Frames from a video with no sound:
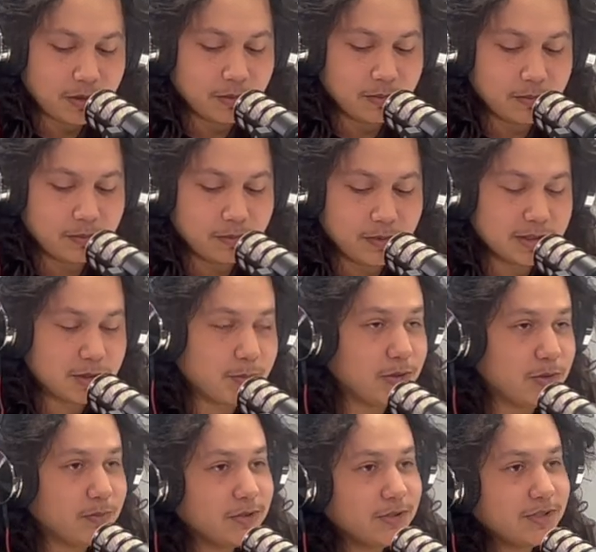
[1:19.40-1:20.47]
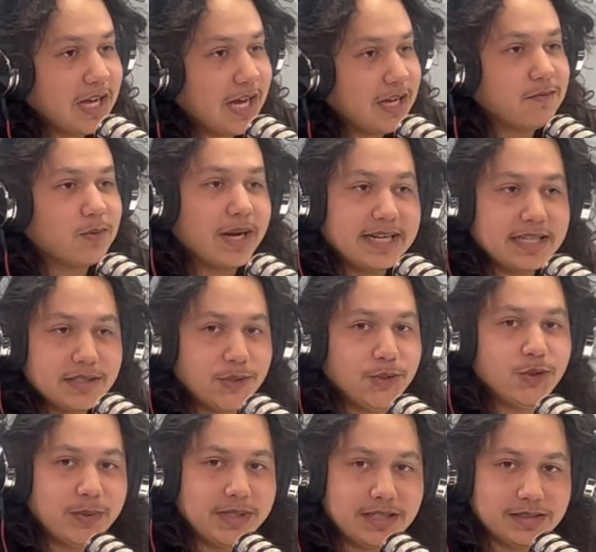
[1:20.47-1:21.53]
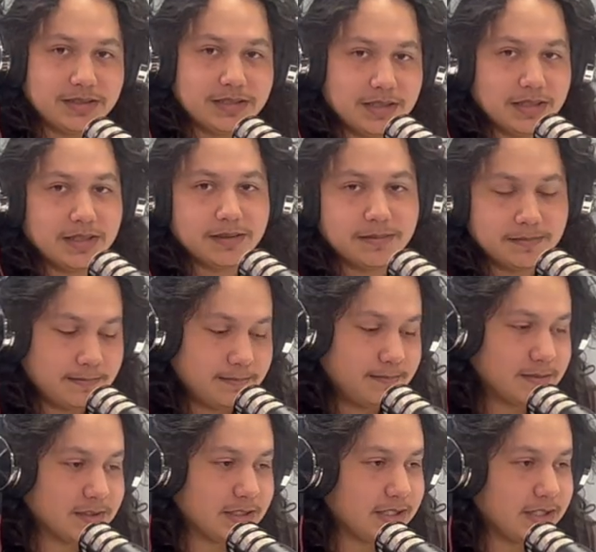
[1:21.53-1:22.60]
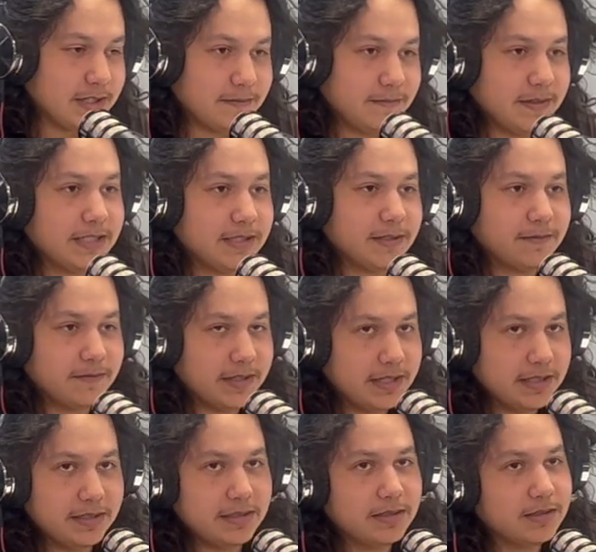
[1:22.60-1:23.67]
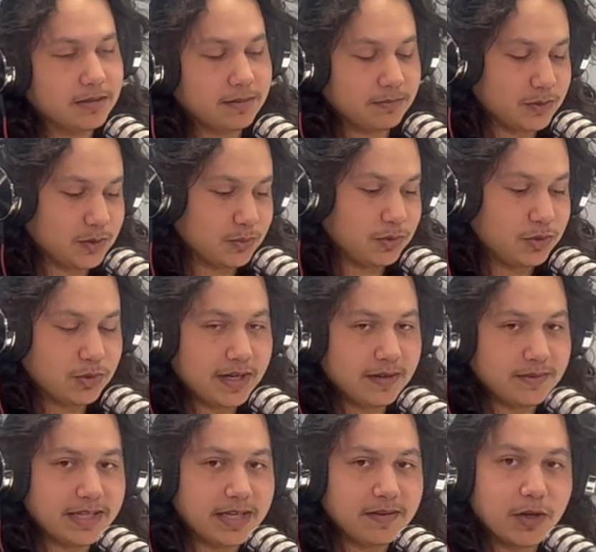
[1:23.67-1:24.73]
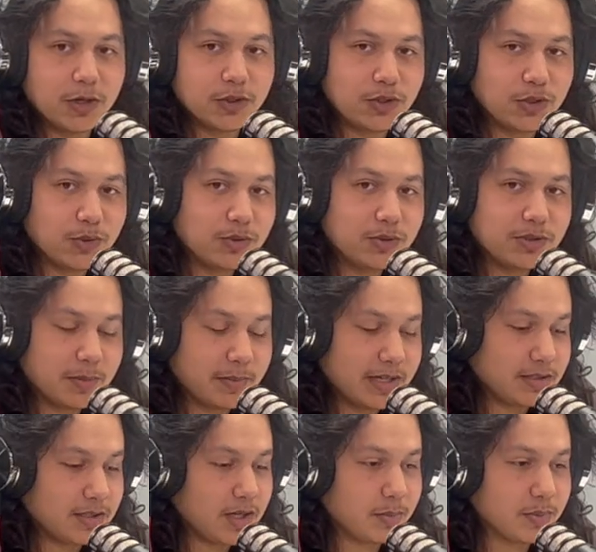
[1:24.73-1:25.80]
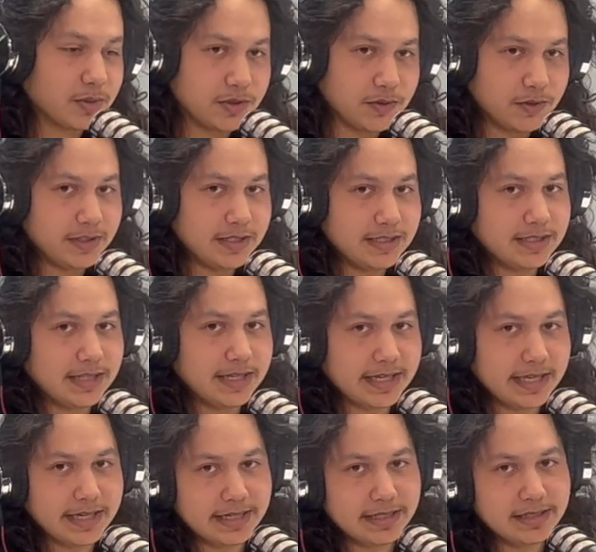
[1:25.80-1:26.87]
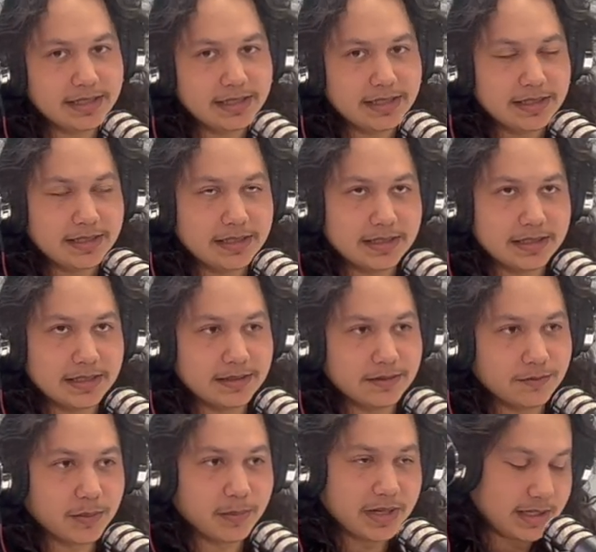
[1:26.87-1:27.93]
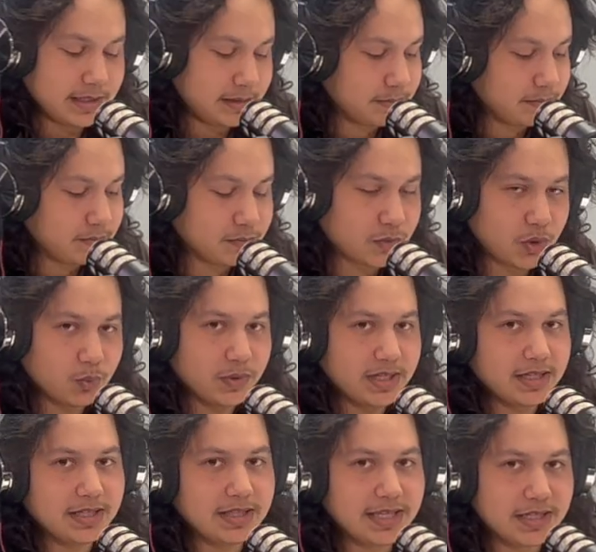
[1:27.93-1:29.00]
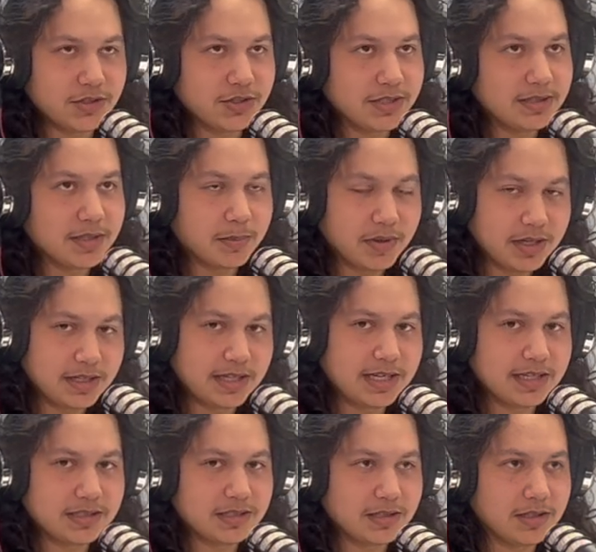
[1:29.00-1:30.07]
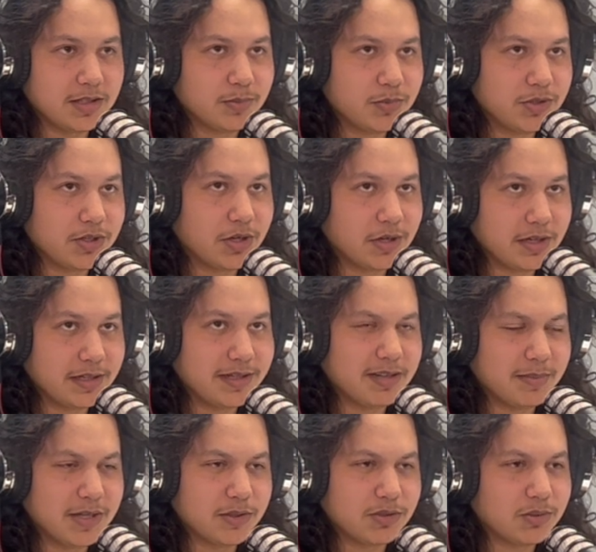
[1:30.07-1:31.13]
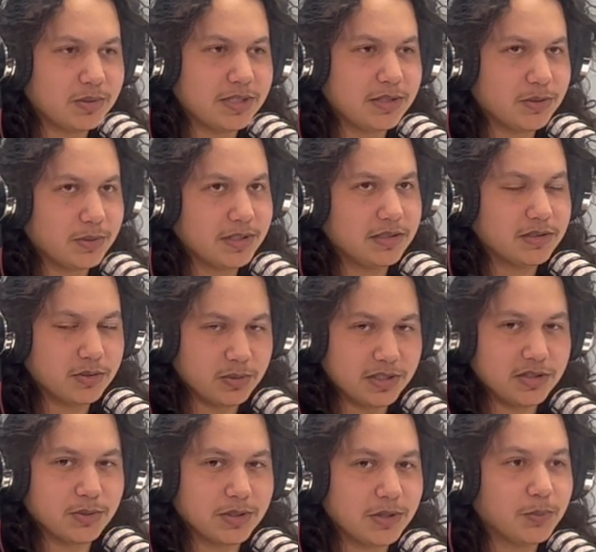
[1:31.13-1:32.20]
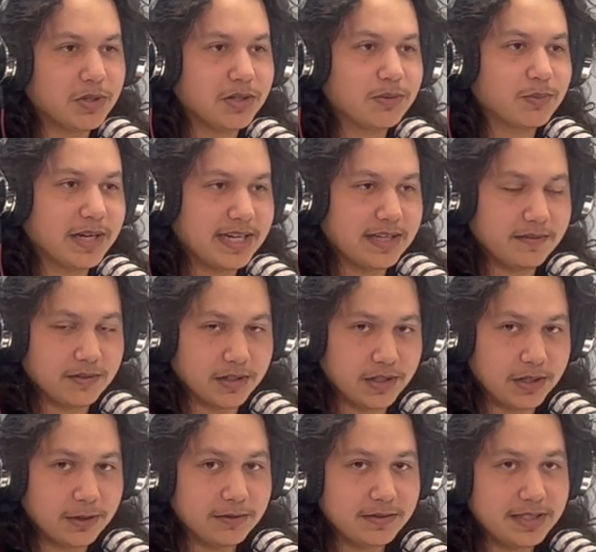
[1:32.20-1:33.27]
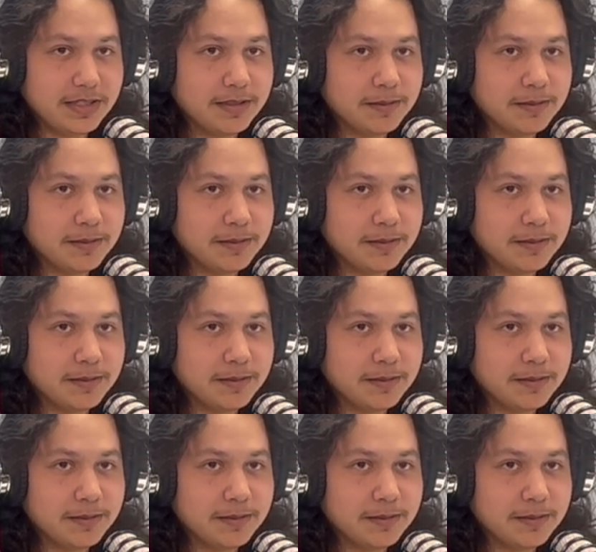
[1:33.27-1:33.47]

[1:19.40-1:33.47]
Well, I suppose we just dive right into it. Here at Face to Face, we strive to give our students the best opportunities they can. And for my recollection, the podcast club started in about 2020 to 2021, right after COVID.